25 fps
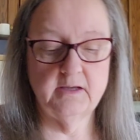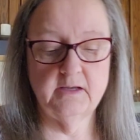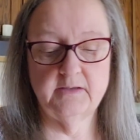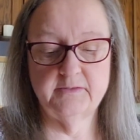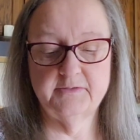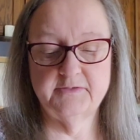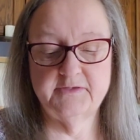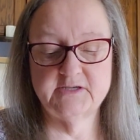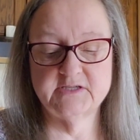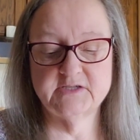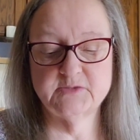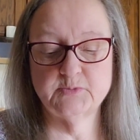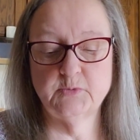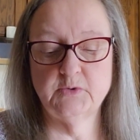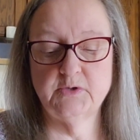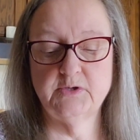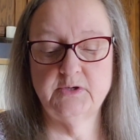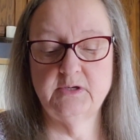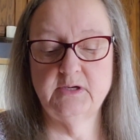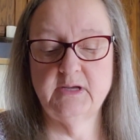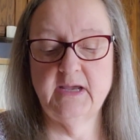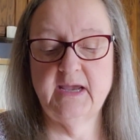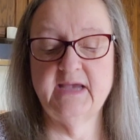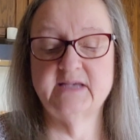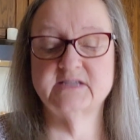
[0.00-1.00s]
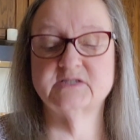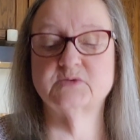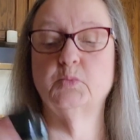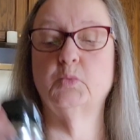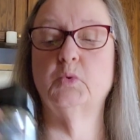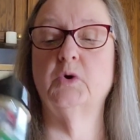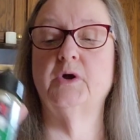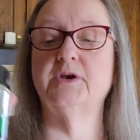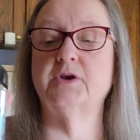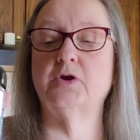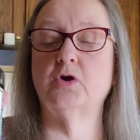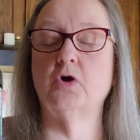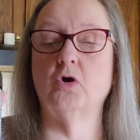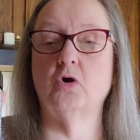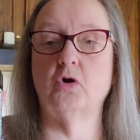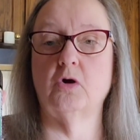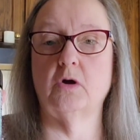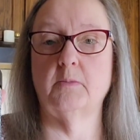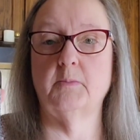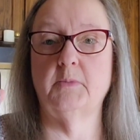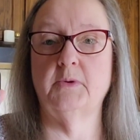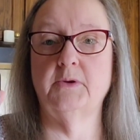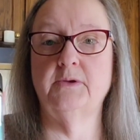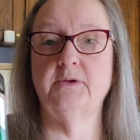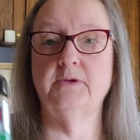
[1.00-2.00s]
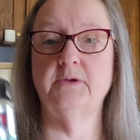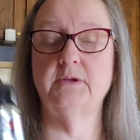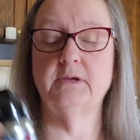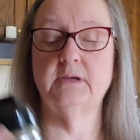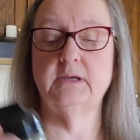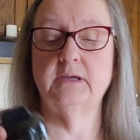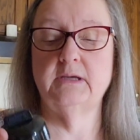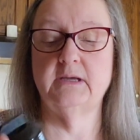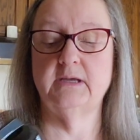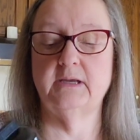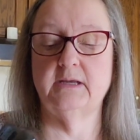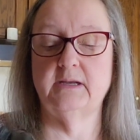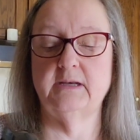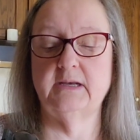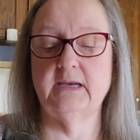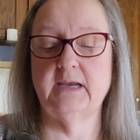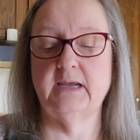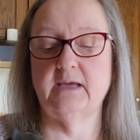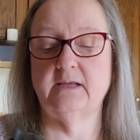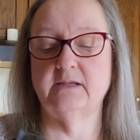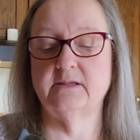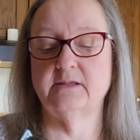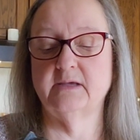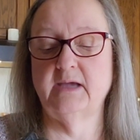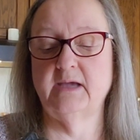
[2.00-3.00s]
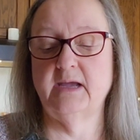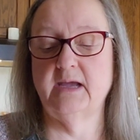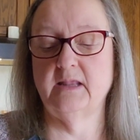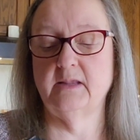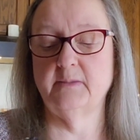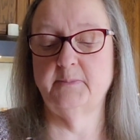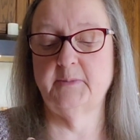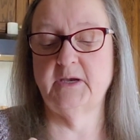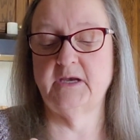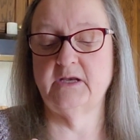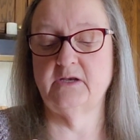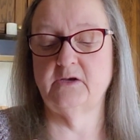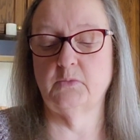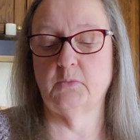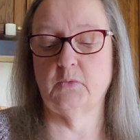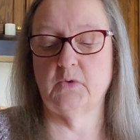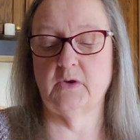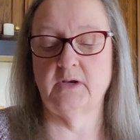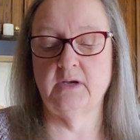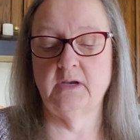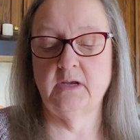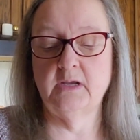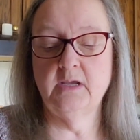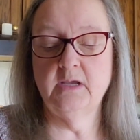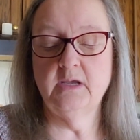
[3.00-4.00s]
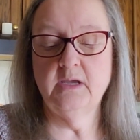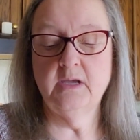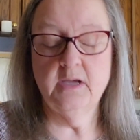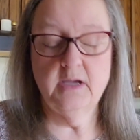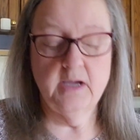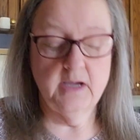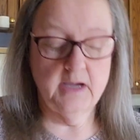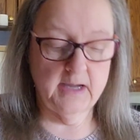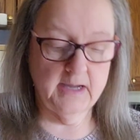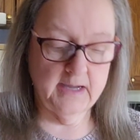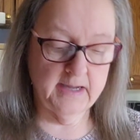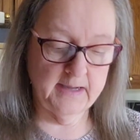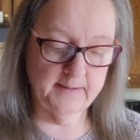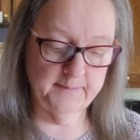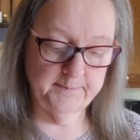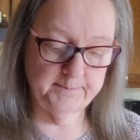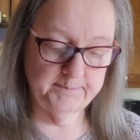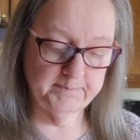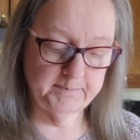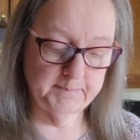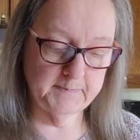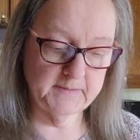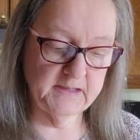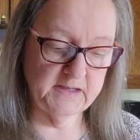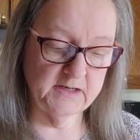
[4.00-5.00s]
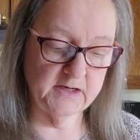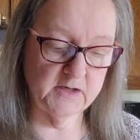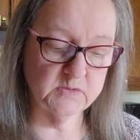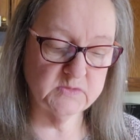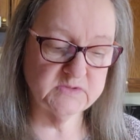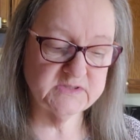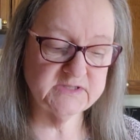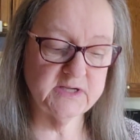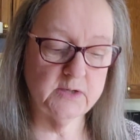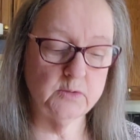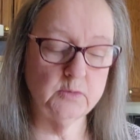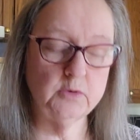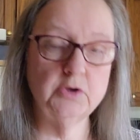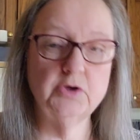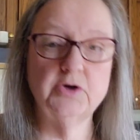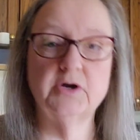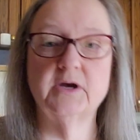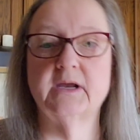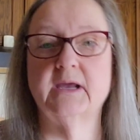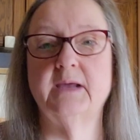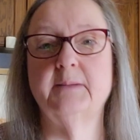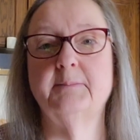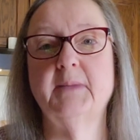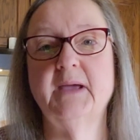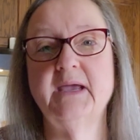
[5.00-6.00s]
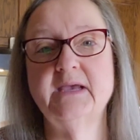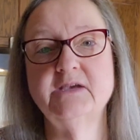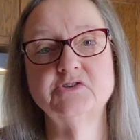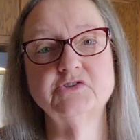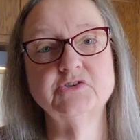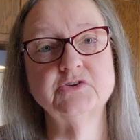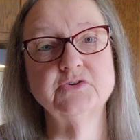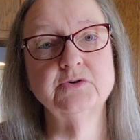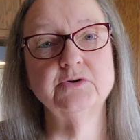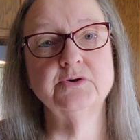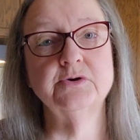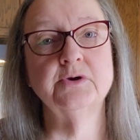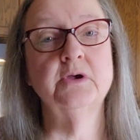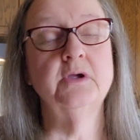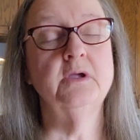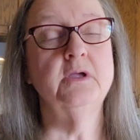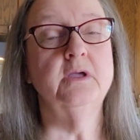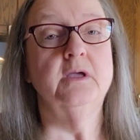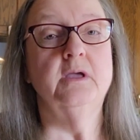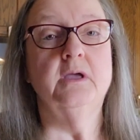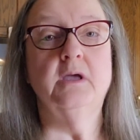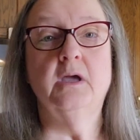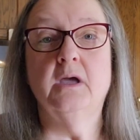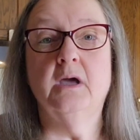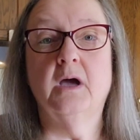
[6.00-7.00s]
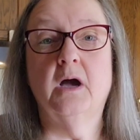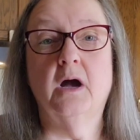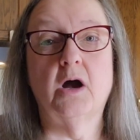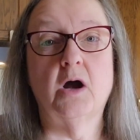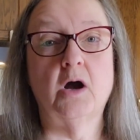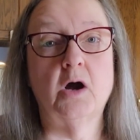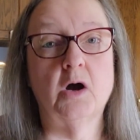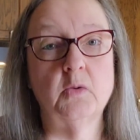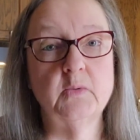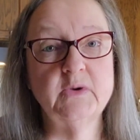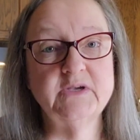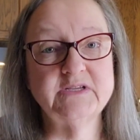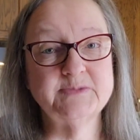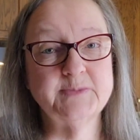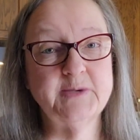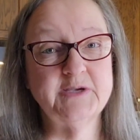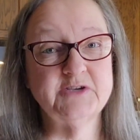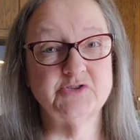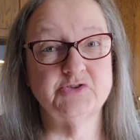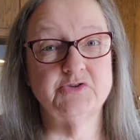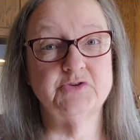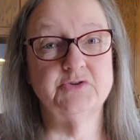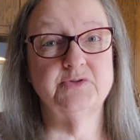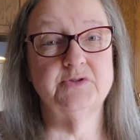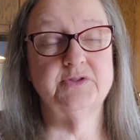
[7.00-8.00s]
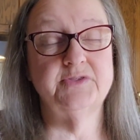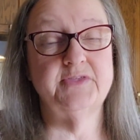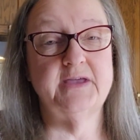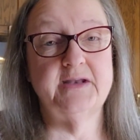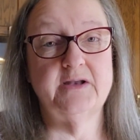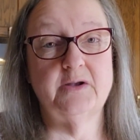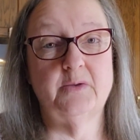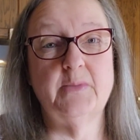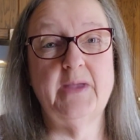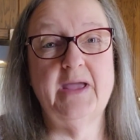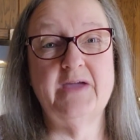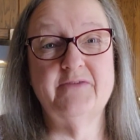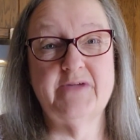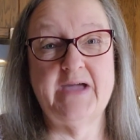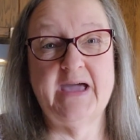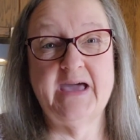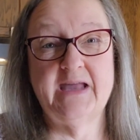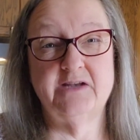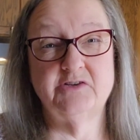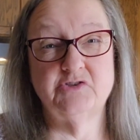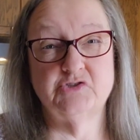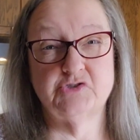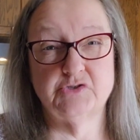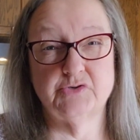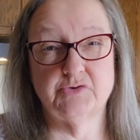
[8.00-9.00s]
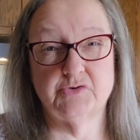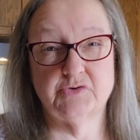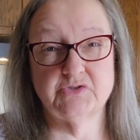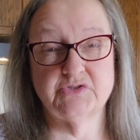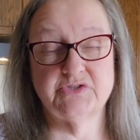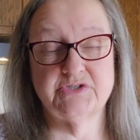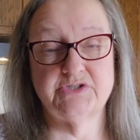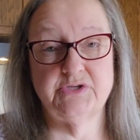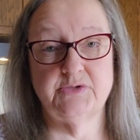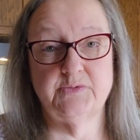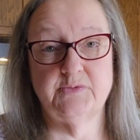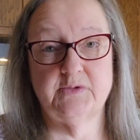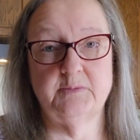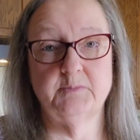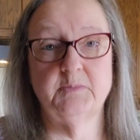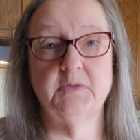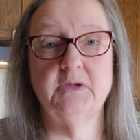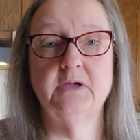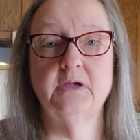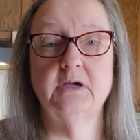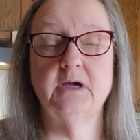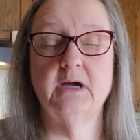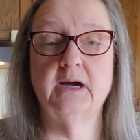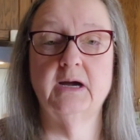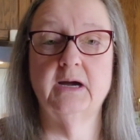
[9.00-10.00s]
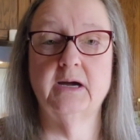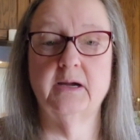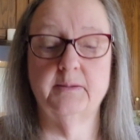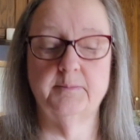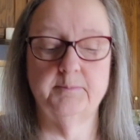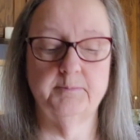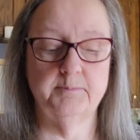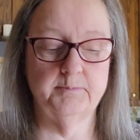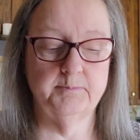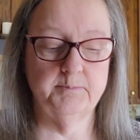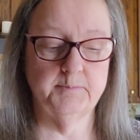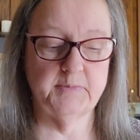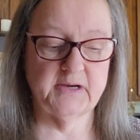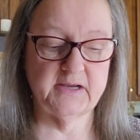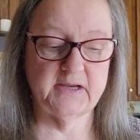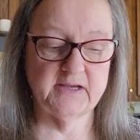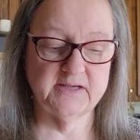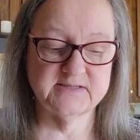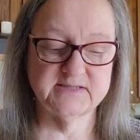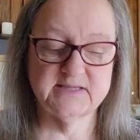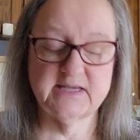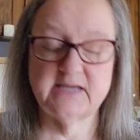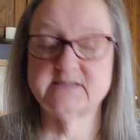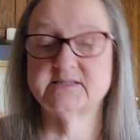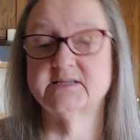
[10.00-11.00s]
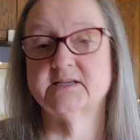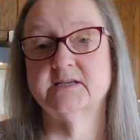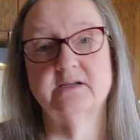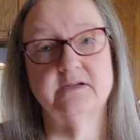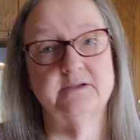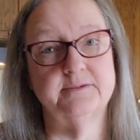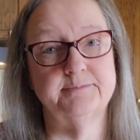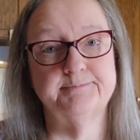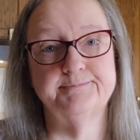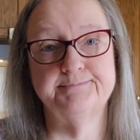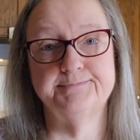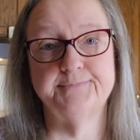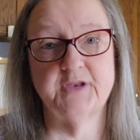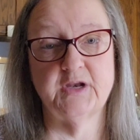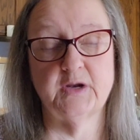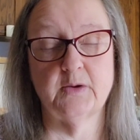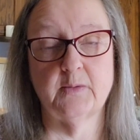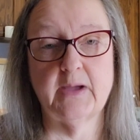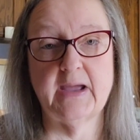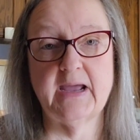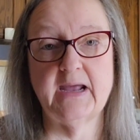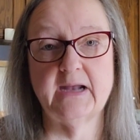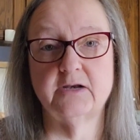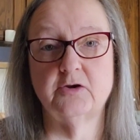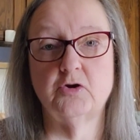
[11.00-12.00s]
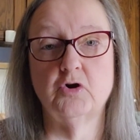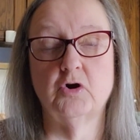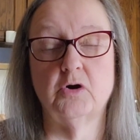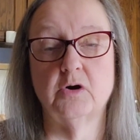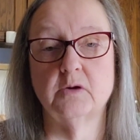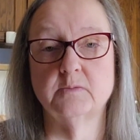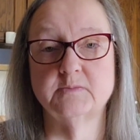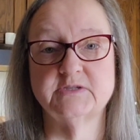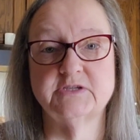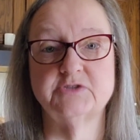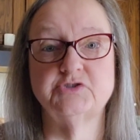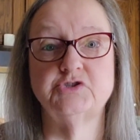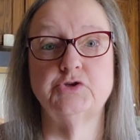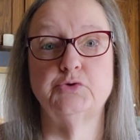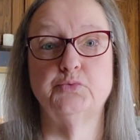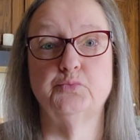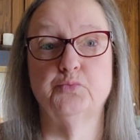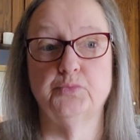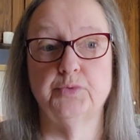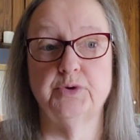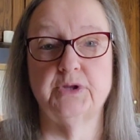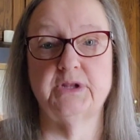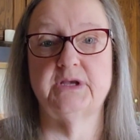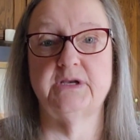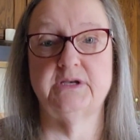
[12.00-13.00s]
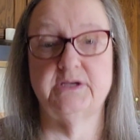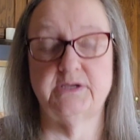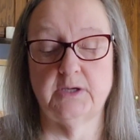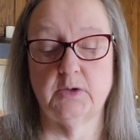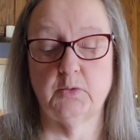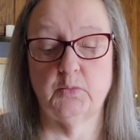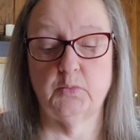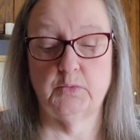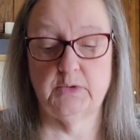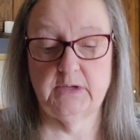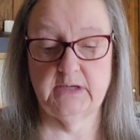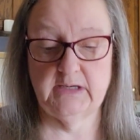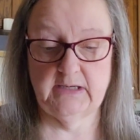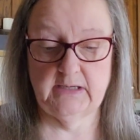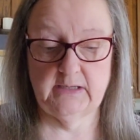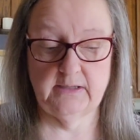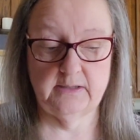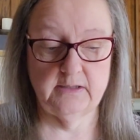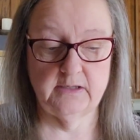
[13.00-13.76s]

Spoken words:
This one has 1 carb in it, the jalapeno one. You know, so look and always make sure that they don't have added sugars to them, because that's going to, you know, add carbs that you really don't need.